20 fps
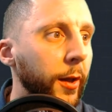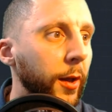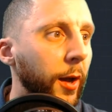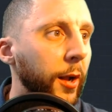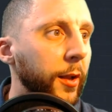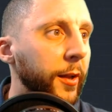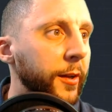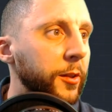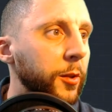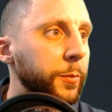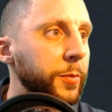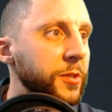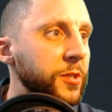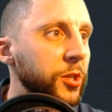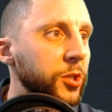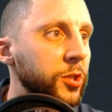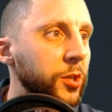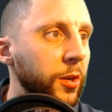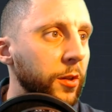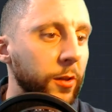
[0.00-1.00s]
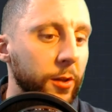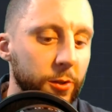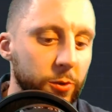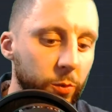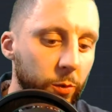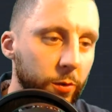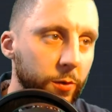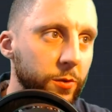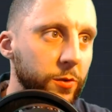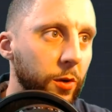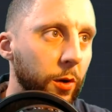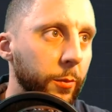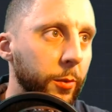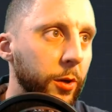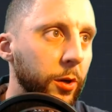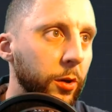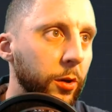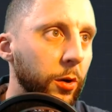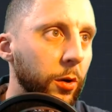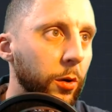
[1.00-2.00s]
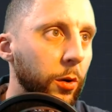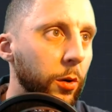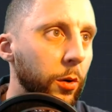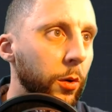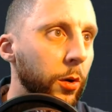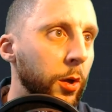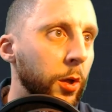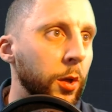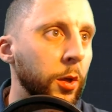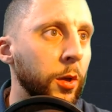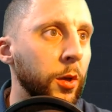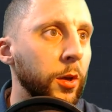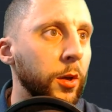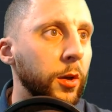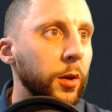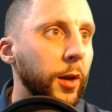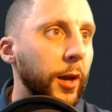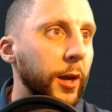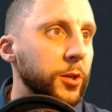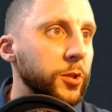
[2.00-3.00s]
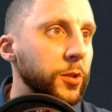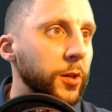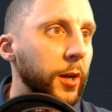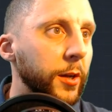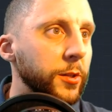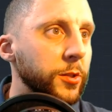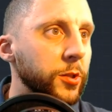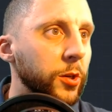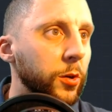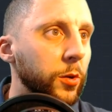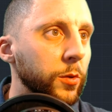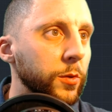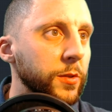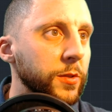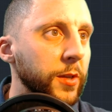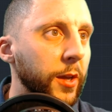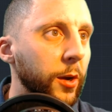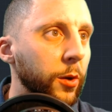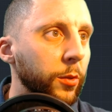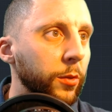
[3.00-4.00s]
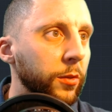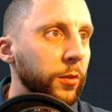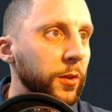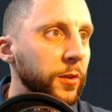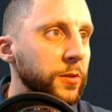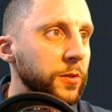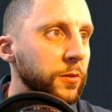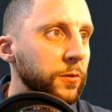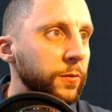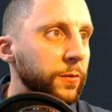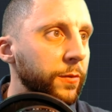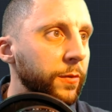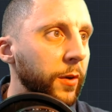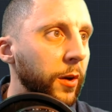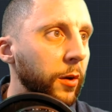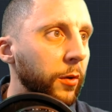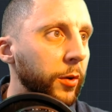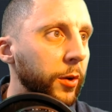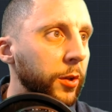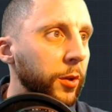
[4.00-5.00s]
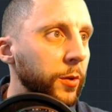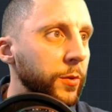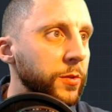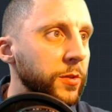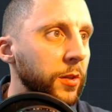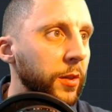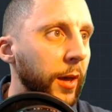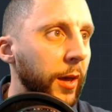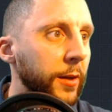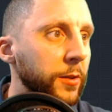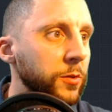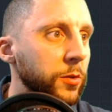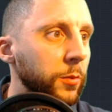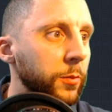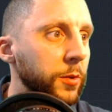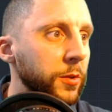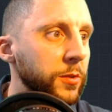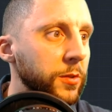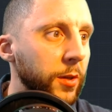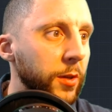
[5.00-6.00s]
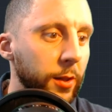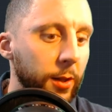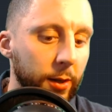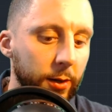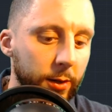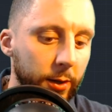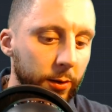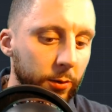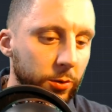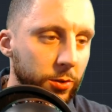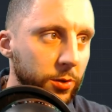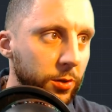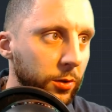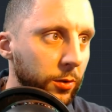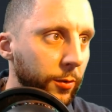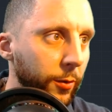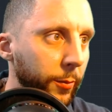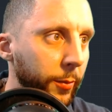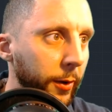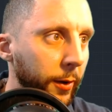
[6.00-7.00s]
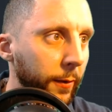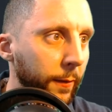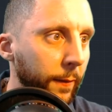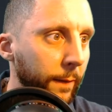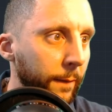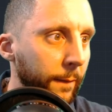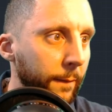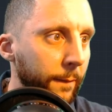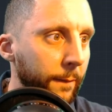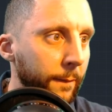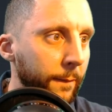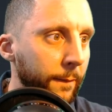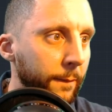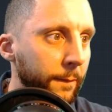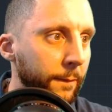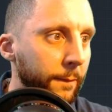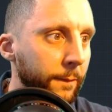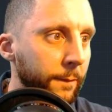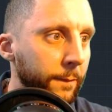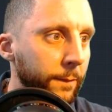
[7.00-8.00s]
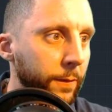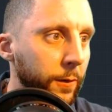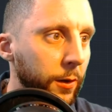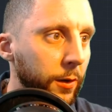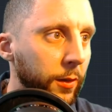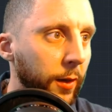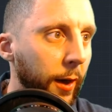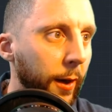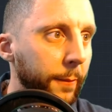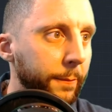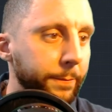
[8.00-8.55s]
I like the position of this one so I'm going to go... Actually I don't. See how this is very close to that. So I'm going to slide that down just a little bit. Like that.